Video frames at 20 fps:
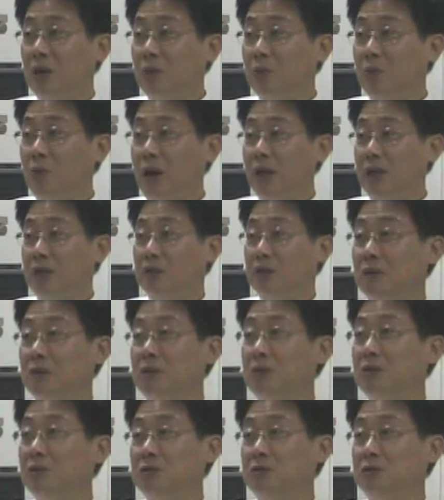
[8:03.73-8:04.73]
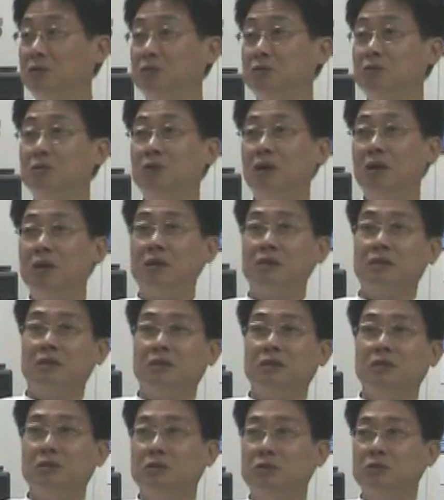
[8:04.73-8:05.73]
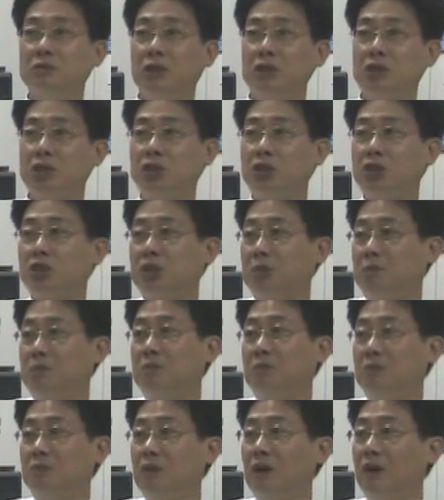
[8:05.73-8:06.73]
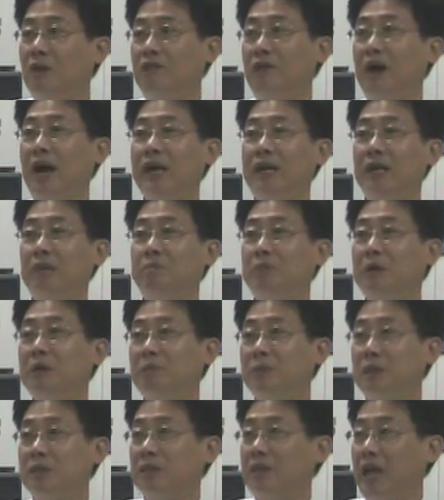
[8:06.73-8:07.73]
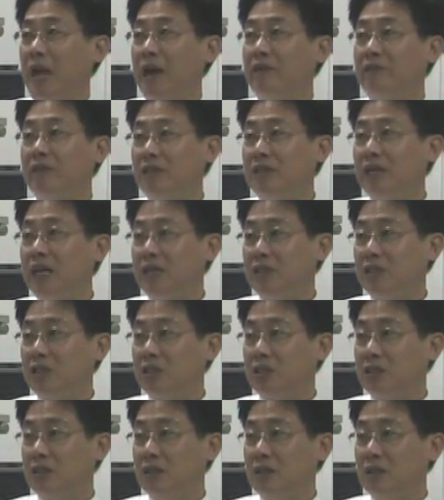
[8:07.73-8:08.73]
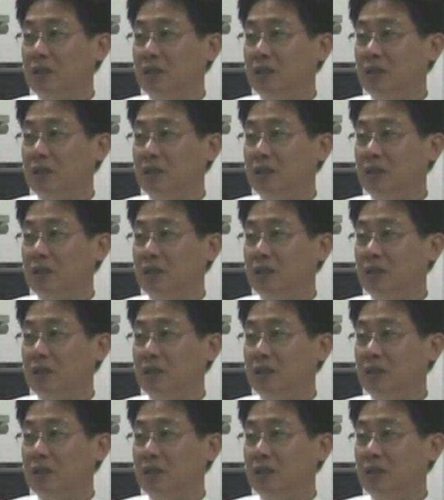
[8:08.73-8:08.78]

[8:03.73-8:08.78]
Why you do not strip of other people's heritage?